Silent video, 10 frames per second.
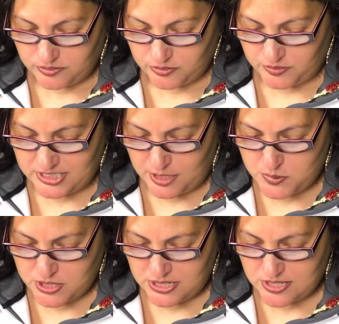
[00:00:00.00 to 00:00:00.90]

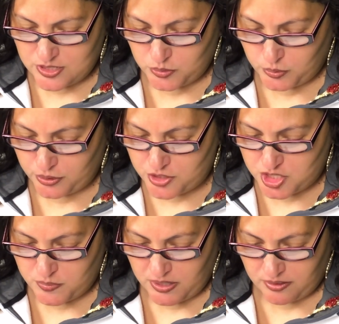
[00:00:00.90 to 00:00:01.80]
Redemption isn't a word
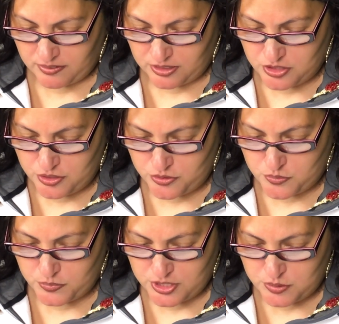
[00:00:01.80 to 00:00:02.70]
Jim Heron knows
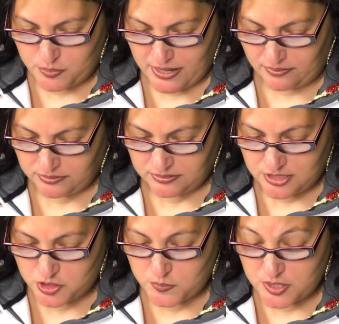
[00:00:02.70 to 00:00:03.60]
much about.
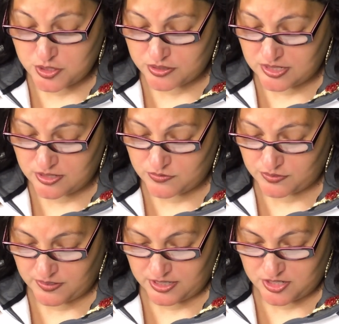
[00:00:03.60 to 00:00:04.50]
His specialty is
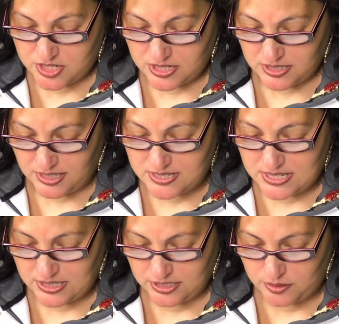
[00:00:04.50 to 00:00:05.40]
revenge, and to
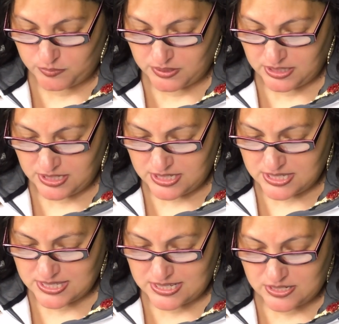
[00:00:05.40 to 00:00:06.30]
him,
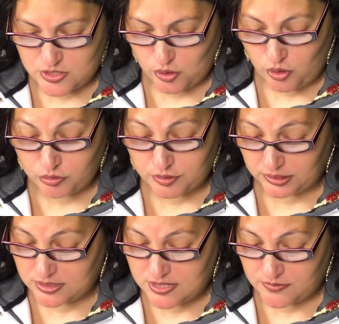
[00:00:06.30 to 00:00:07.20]
sin is all
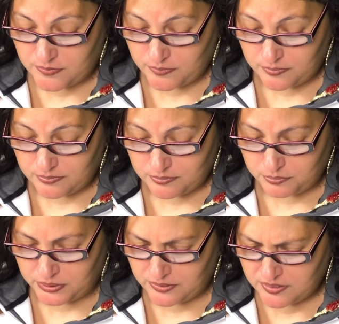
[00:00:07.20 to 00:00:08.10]
relative.
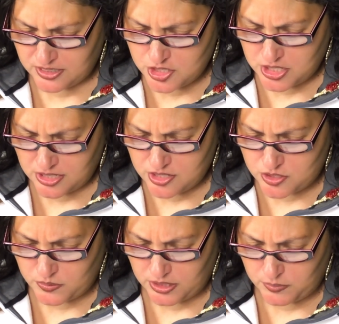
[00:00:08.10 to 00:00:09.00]
But everything changes
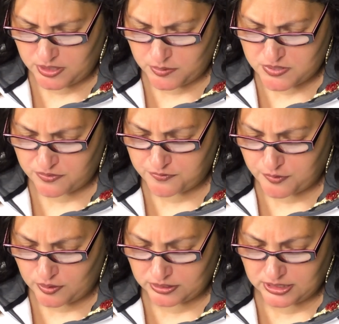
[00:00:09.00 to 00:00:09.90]
when he becomes a
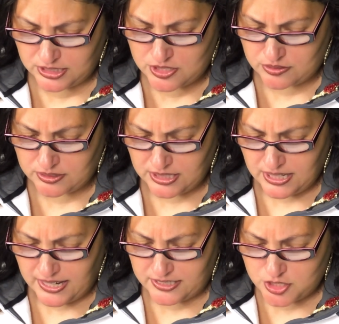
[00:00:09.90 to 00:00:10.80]
fallen angel
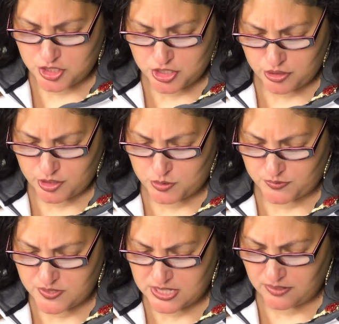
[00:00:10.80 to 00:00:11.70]
and is charged with
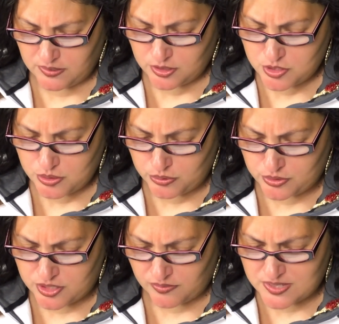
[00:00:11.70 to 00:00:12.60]
saving the
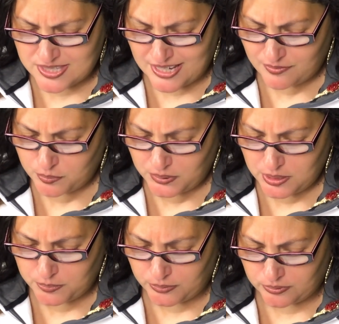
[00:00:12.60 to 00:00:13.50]
souls of 7
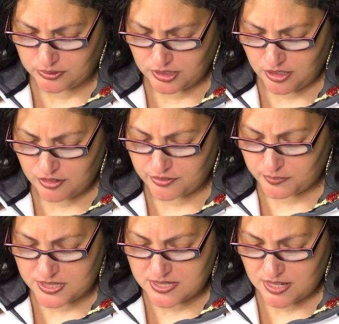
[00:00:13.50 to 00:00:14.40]
people from
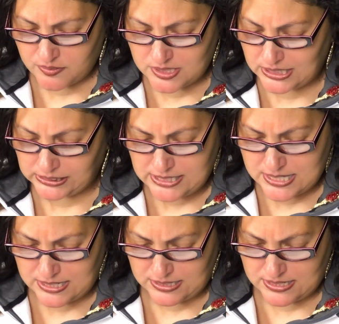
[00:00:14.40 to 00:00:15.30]
the 7 deadly
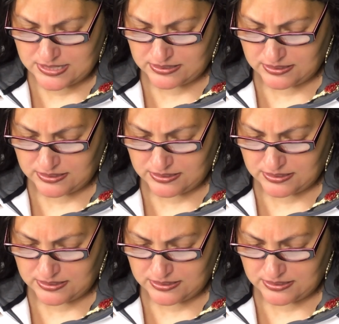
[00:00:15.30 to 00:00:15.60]
sins.